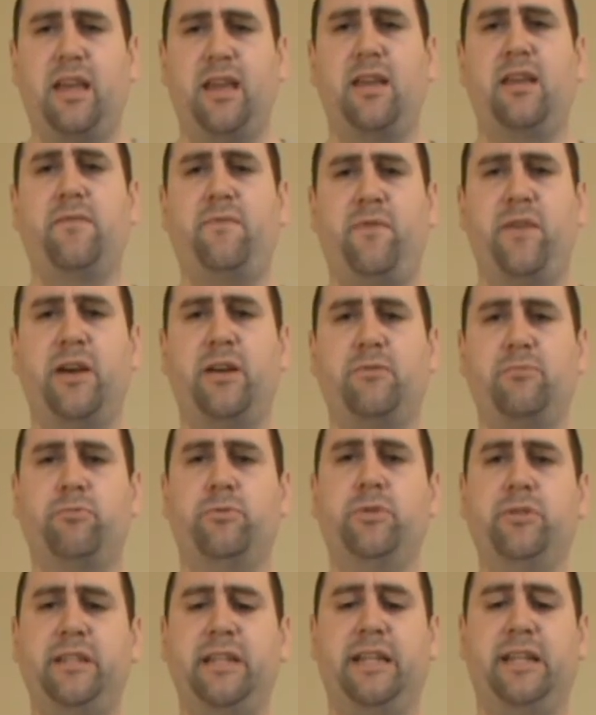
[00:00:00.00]
it felt
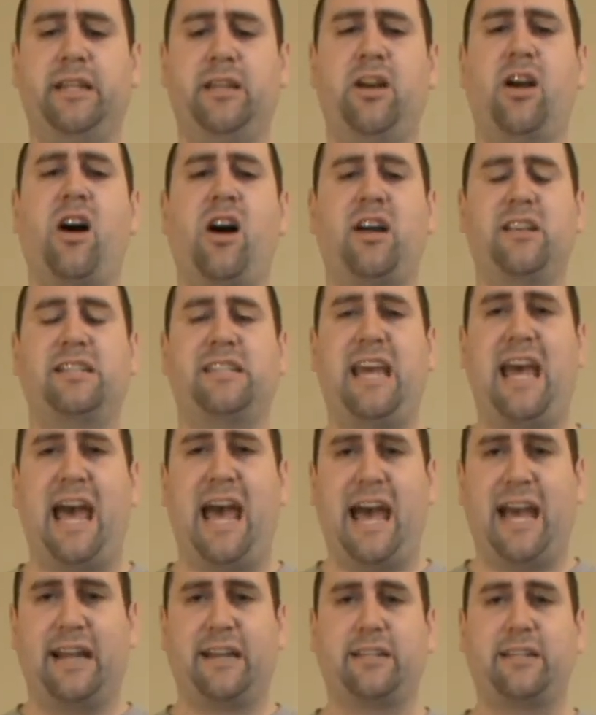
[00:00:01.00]
really
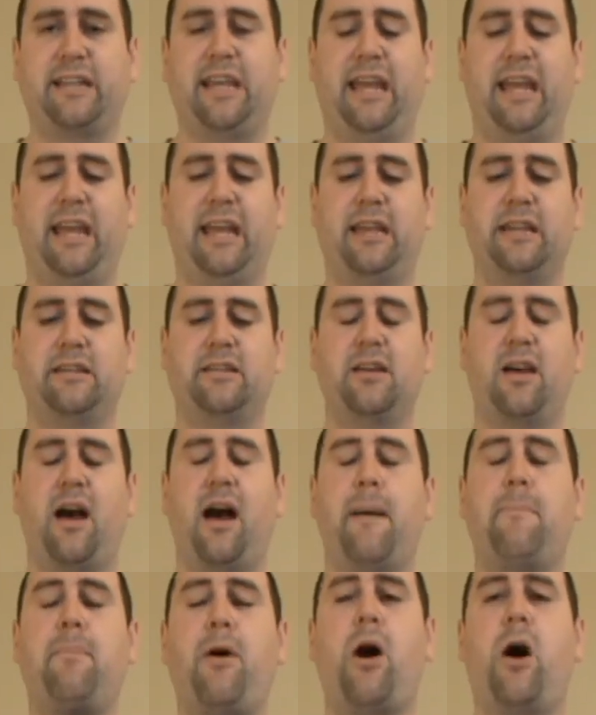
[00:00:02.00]
contact and
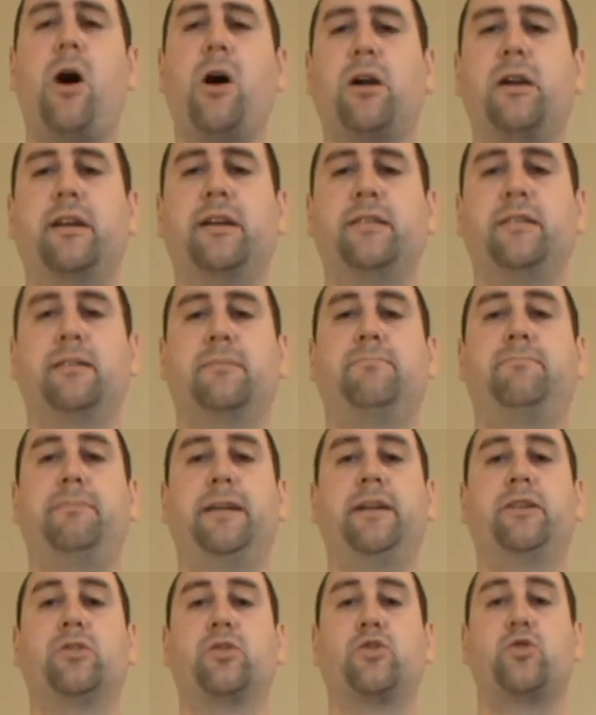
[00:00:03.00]
a part of the
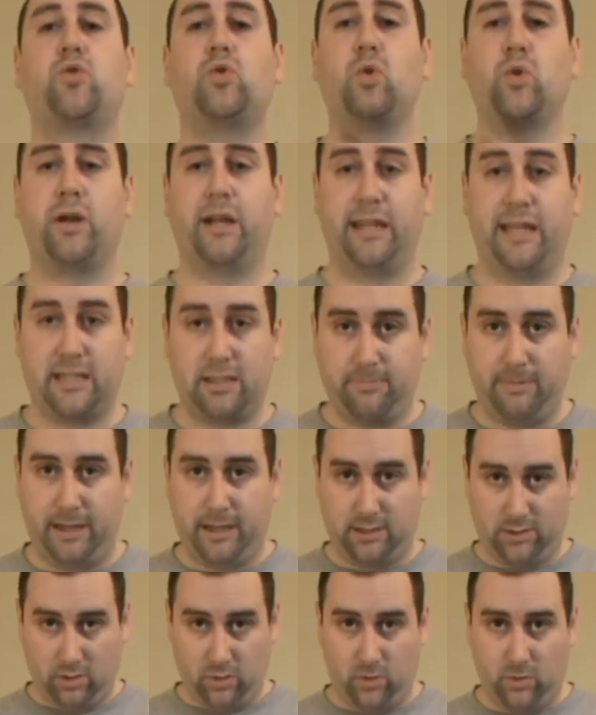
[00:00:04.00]
bigger story that's
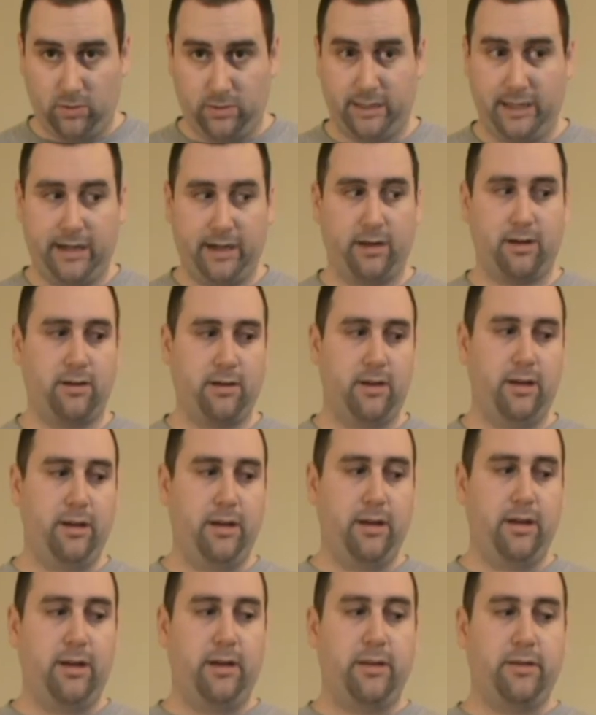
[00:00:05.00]
being told here.
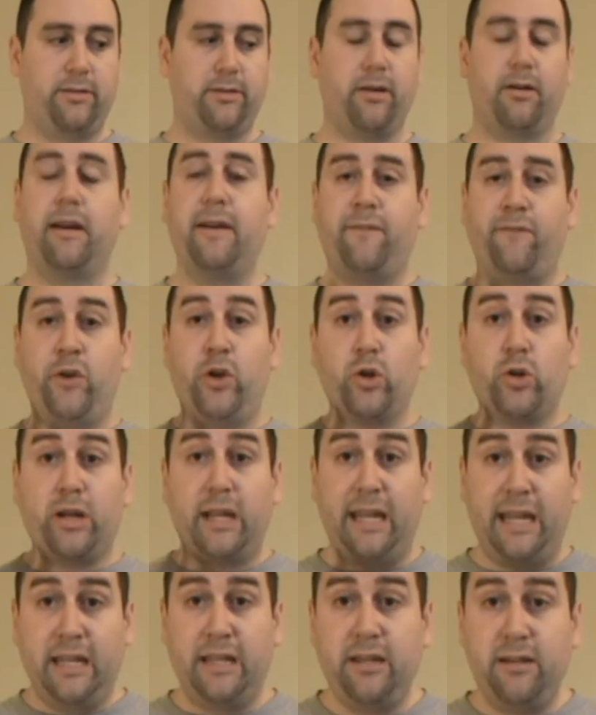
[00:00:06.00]
So if you're
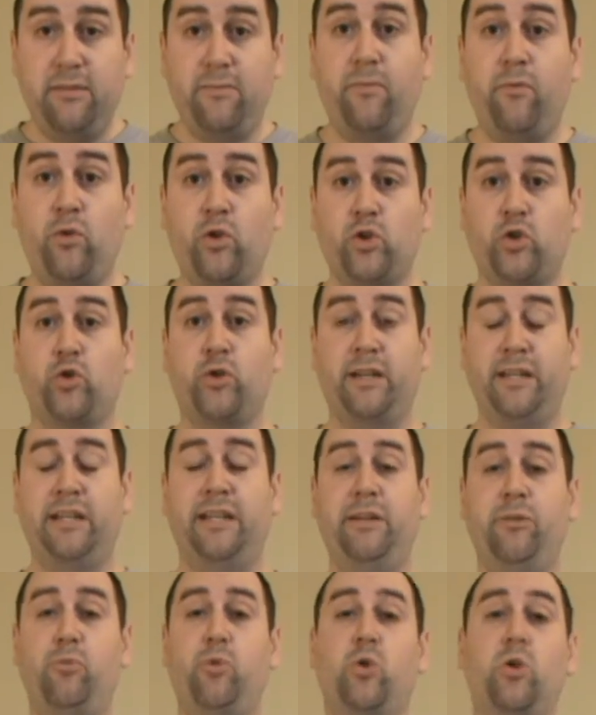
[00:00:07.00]
in for
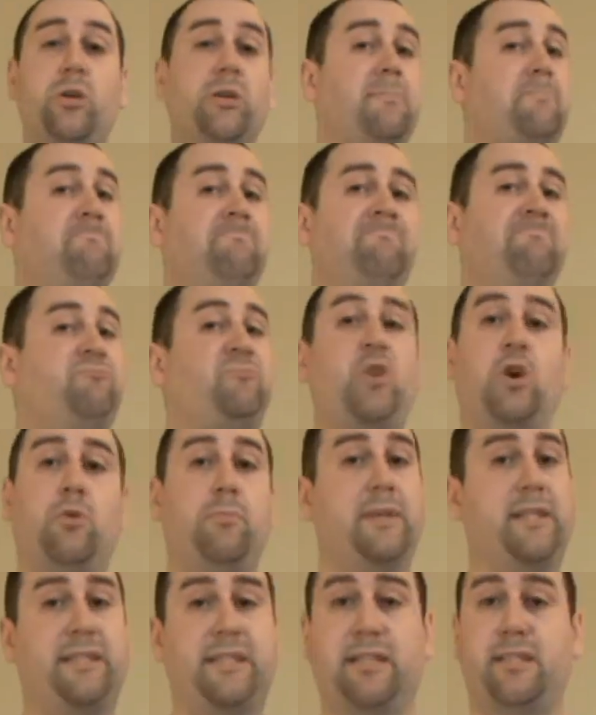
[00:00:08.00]
Trinity War, don't
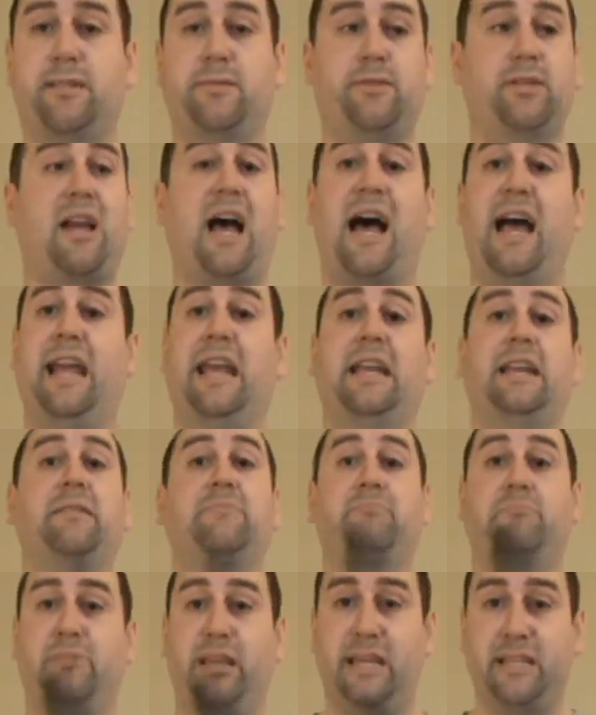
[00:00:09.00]
miss this tie-in.
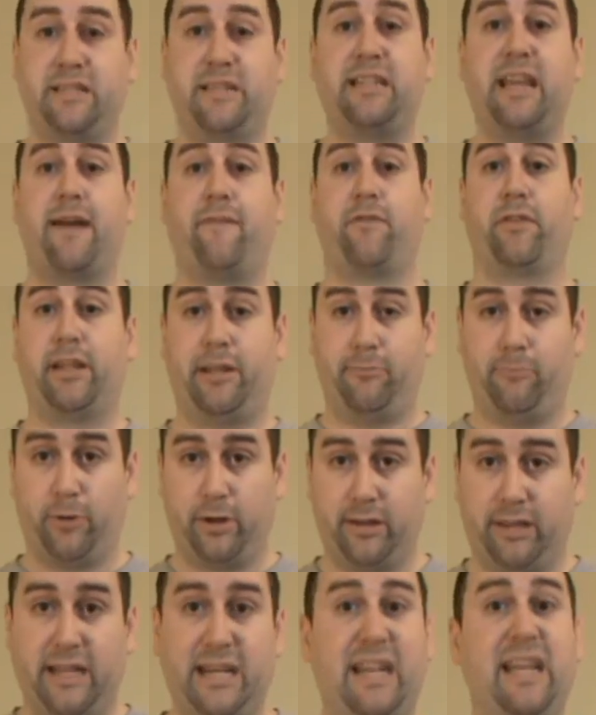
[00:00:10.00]
it's definitely
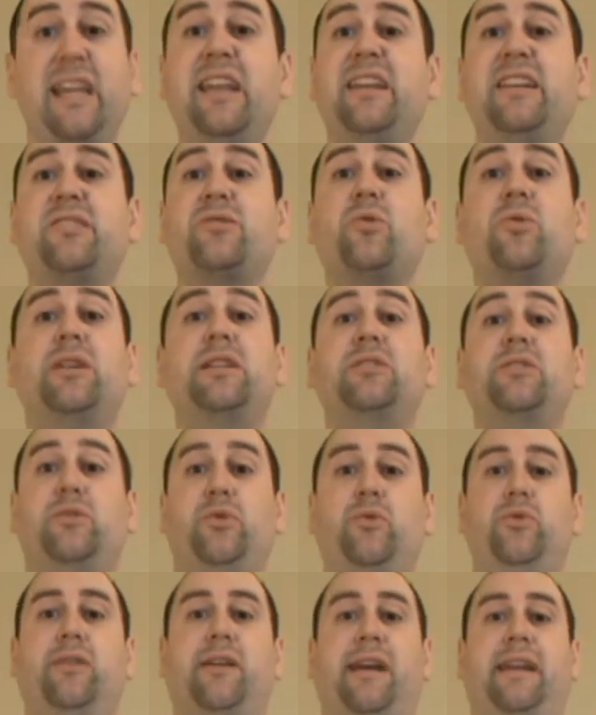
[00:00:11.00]
worth it, and it's only
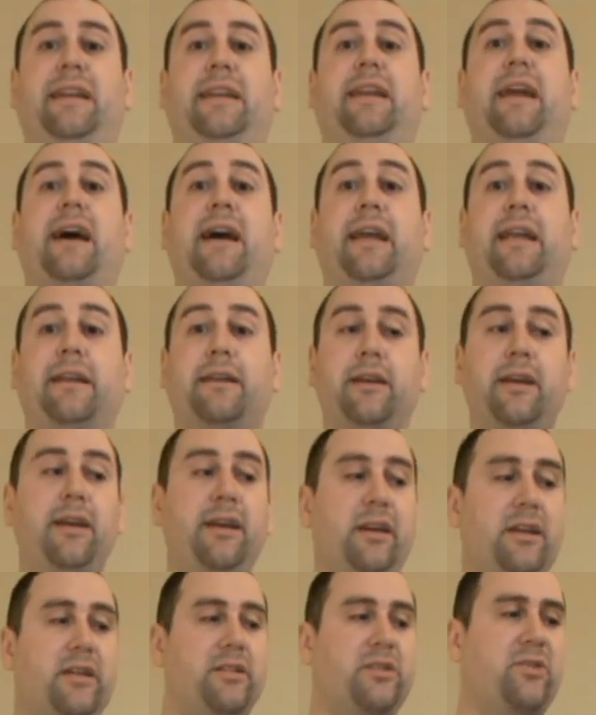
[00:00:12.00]
$2.99.
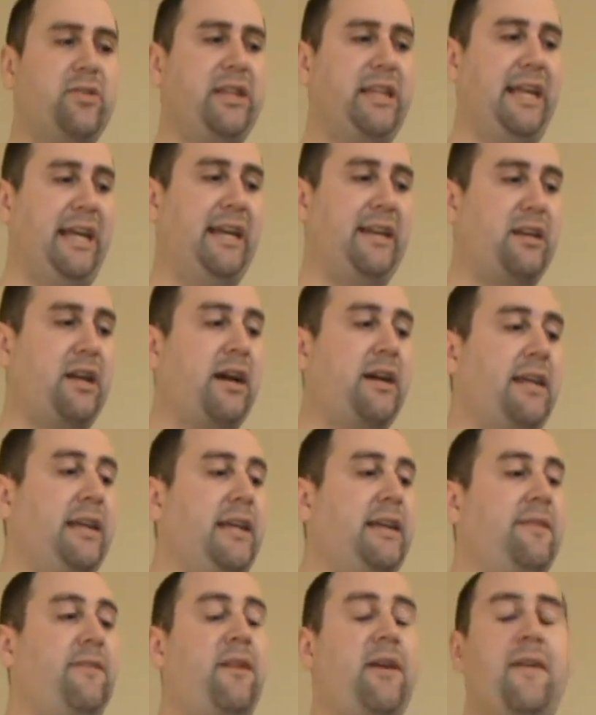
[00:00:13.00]
So in the end, I'm gonna
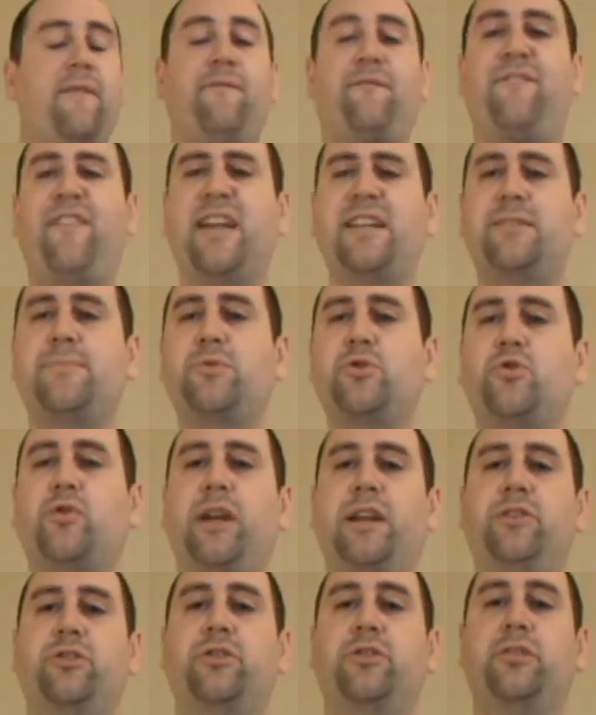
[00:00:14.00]
give Phantom
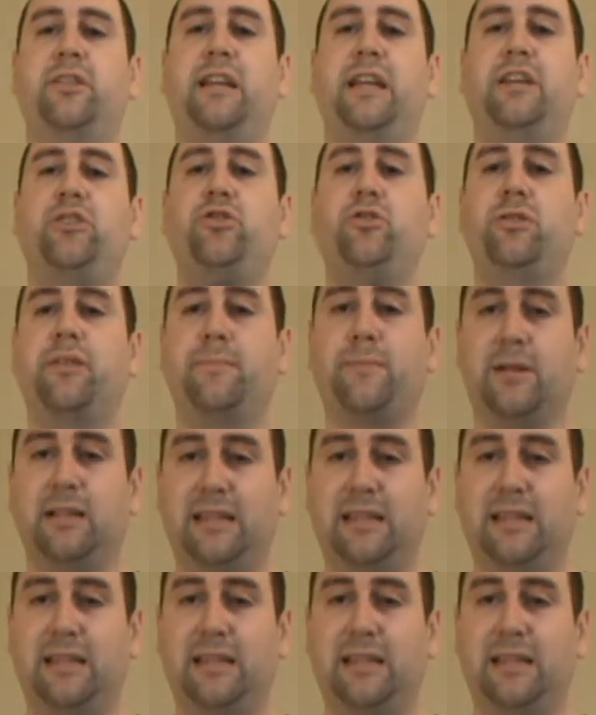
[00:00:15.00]
Stranger issue number